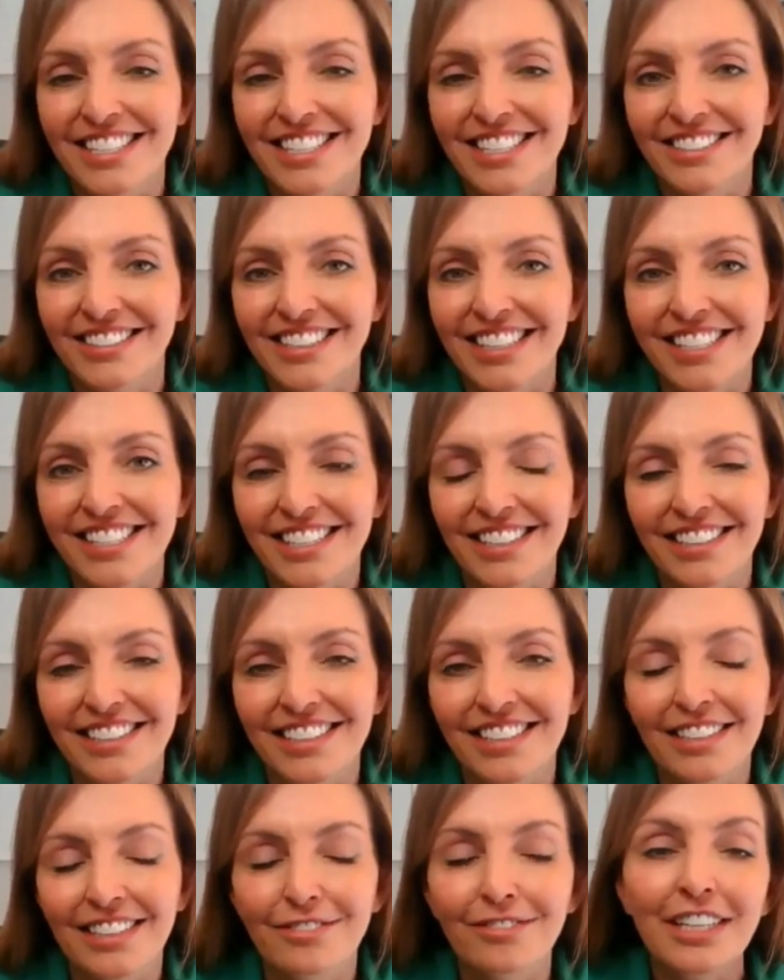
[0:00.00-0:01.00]
Teresa.
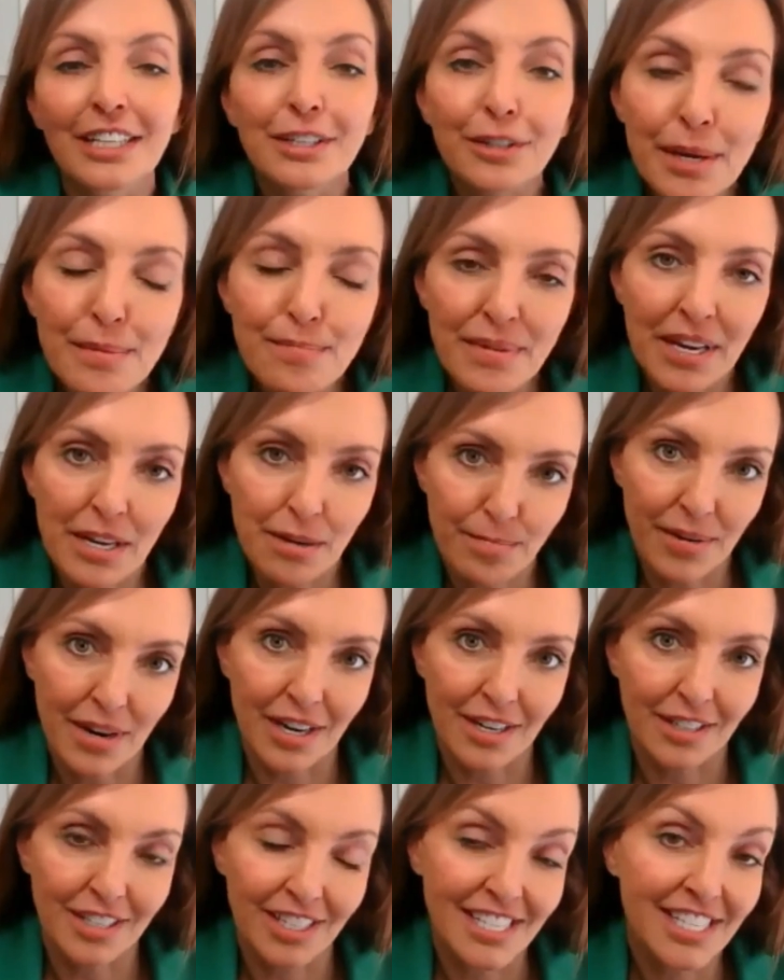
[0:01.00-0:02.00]
It's a very big
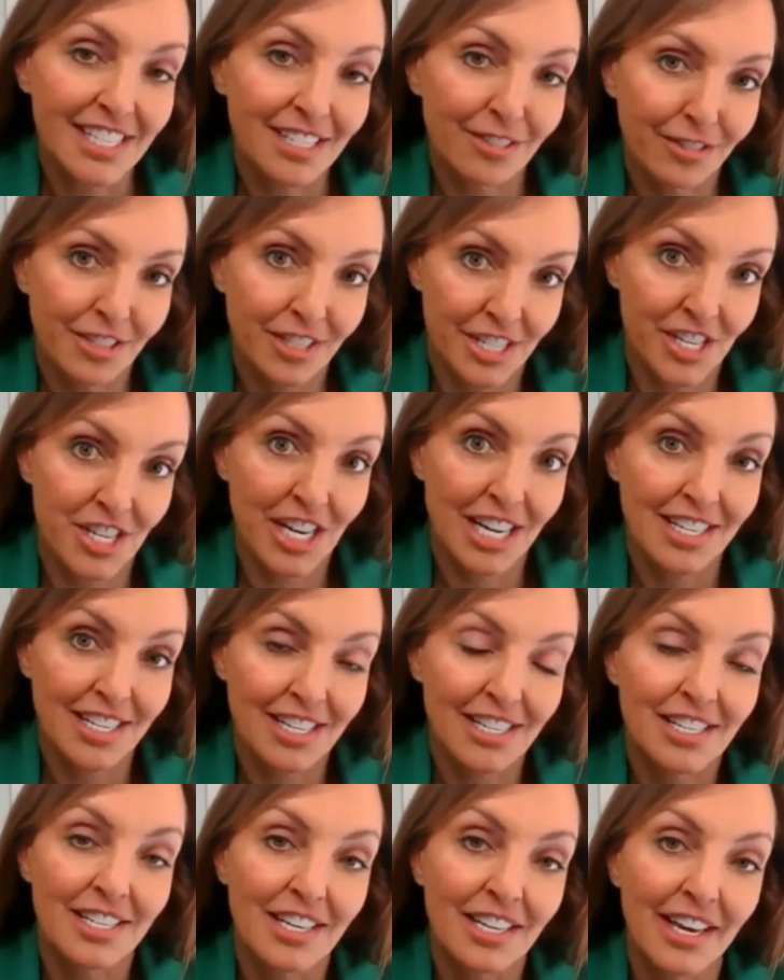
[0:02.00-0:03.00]
priority for the
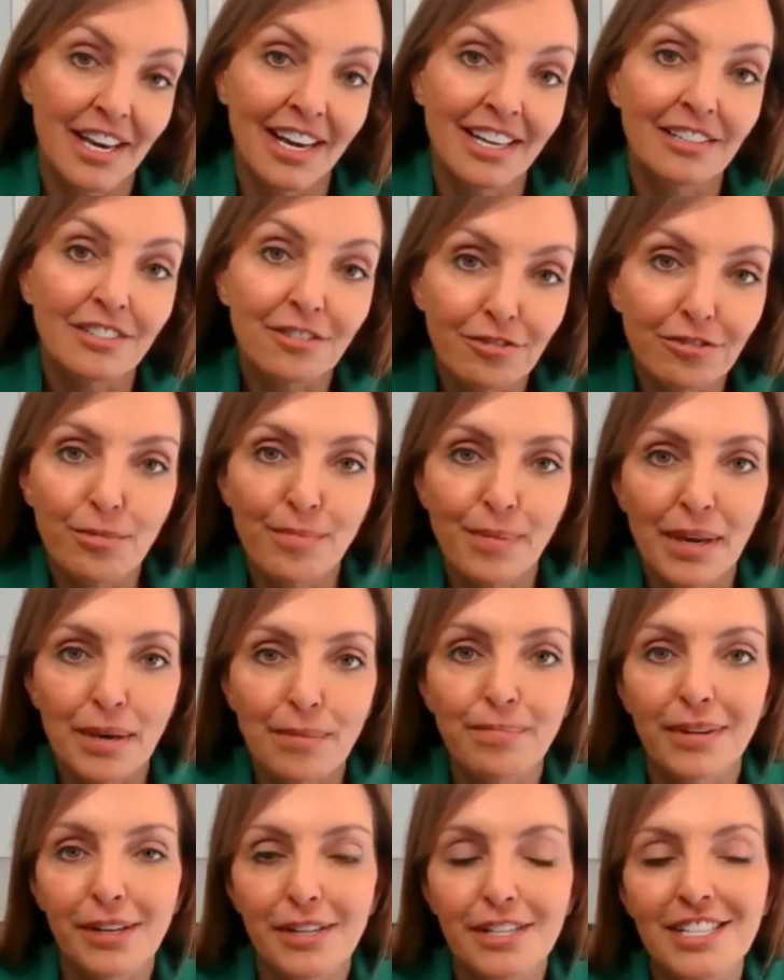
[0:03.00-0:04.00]
JSE and for
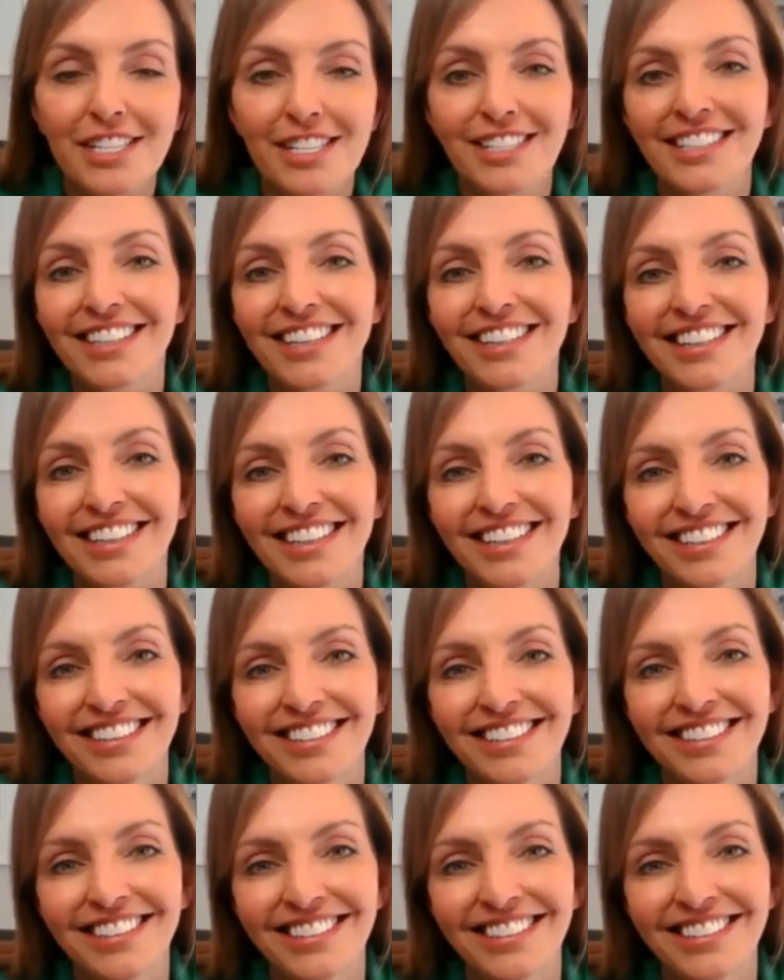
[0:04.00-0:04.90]
me personally.